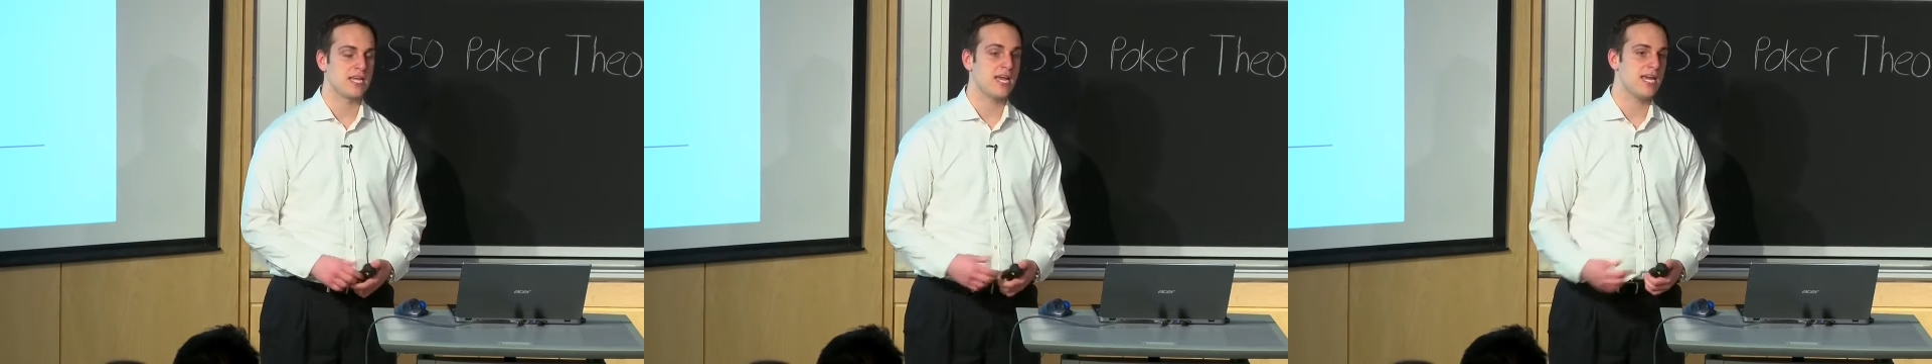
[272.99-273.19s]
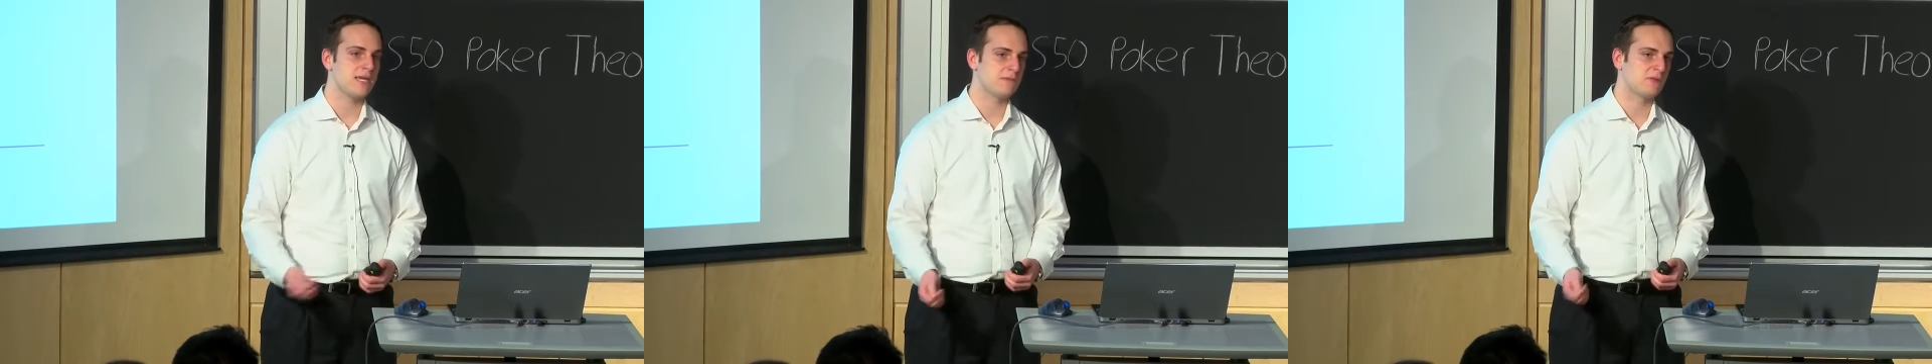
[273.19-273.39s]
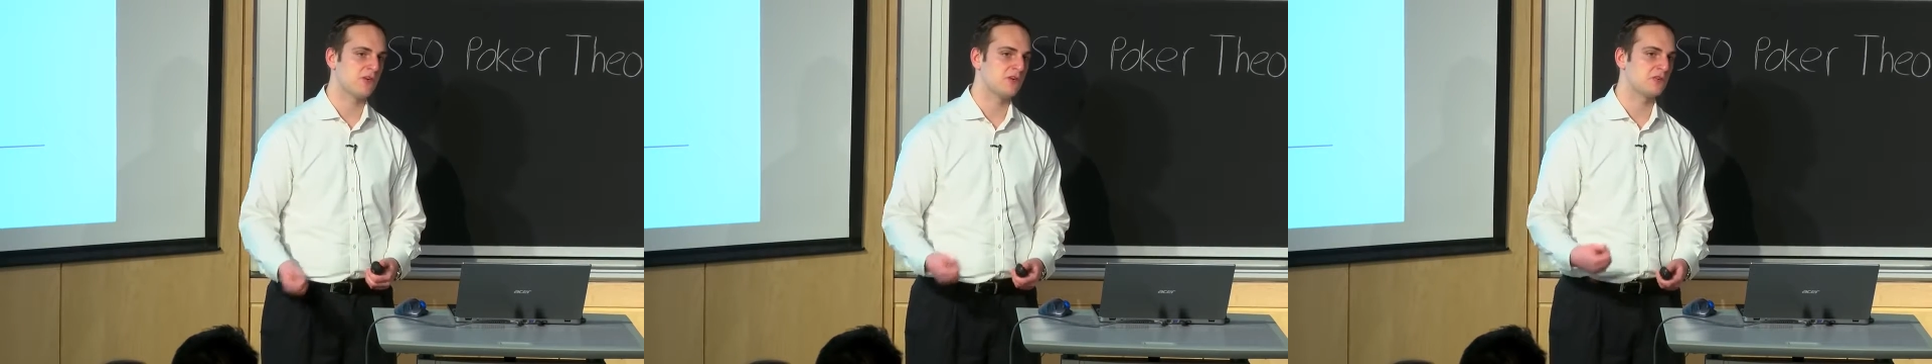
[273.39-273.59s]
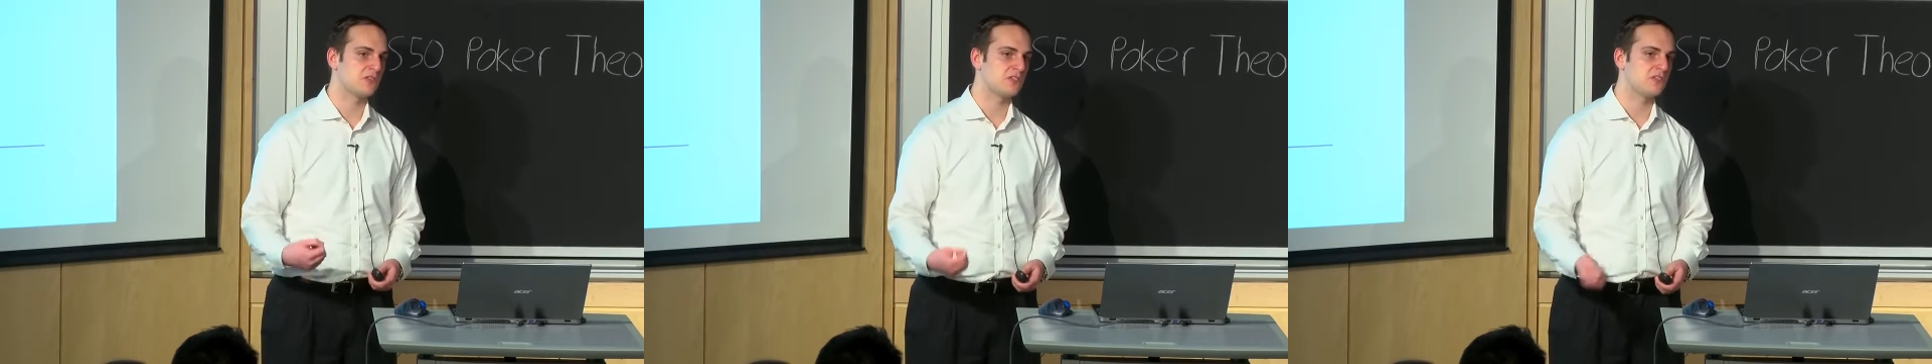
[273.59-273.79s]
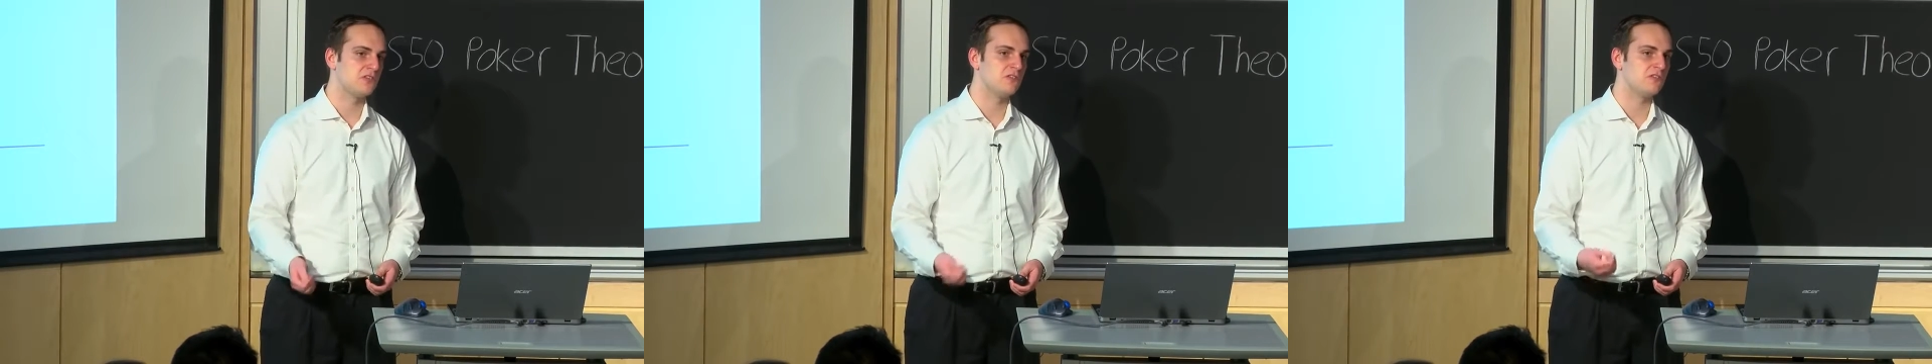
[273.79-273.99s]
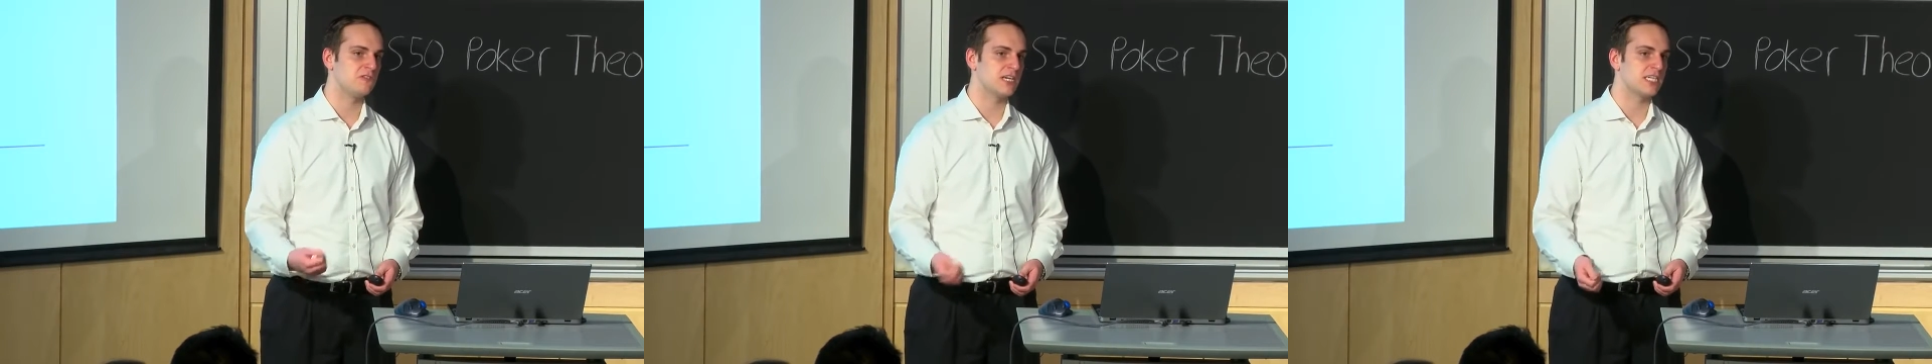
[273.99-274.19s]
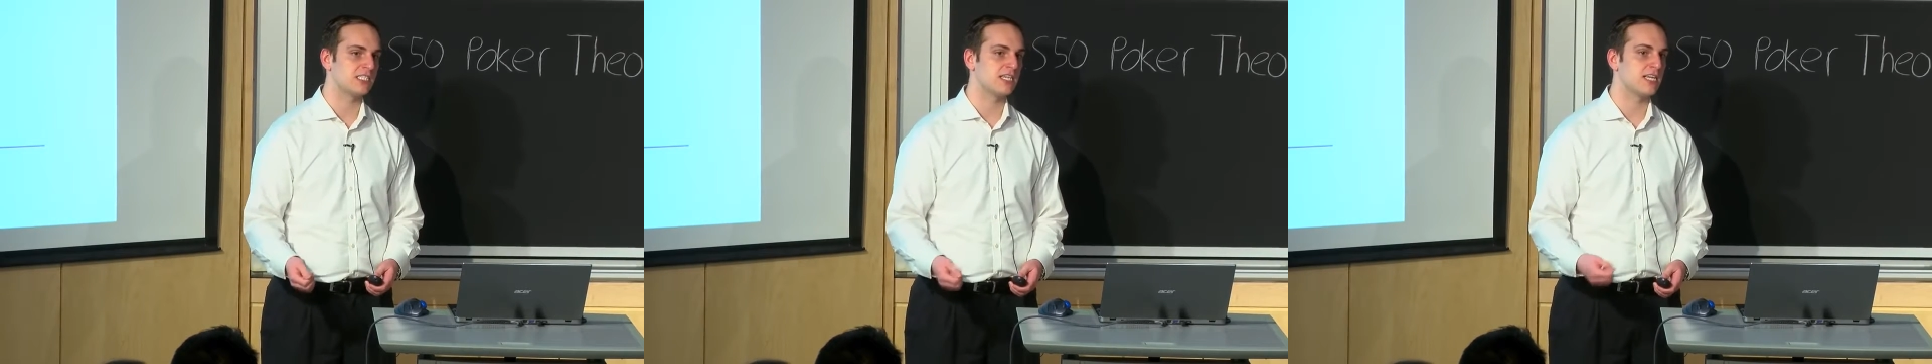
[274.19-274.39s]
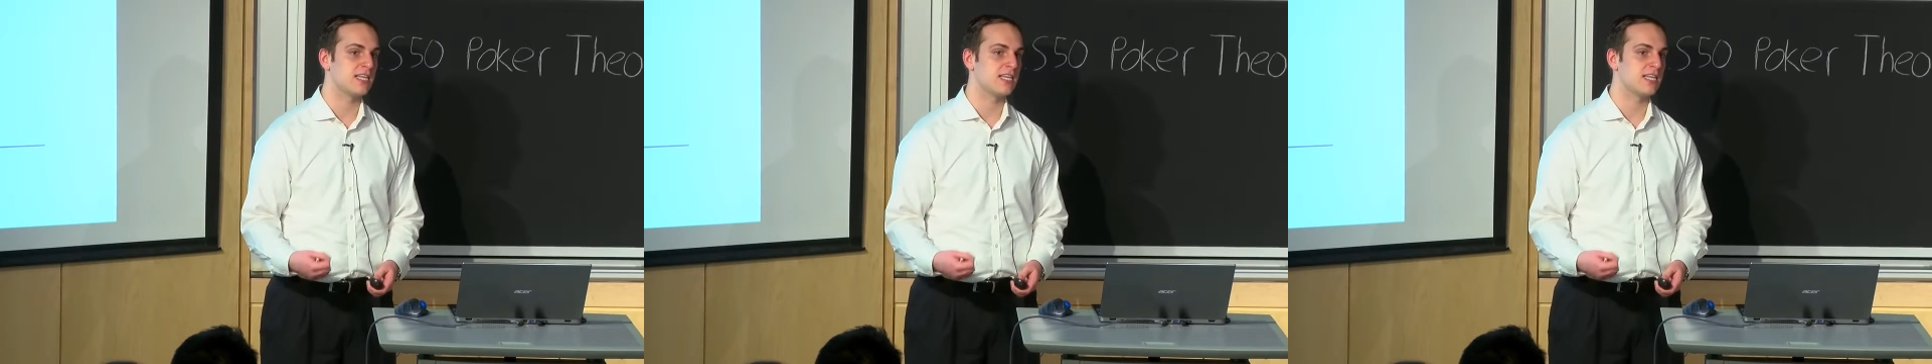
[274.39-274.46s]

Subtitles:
8 pros and 2 fish,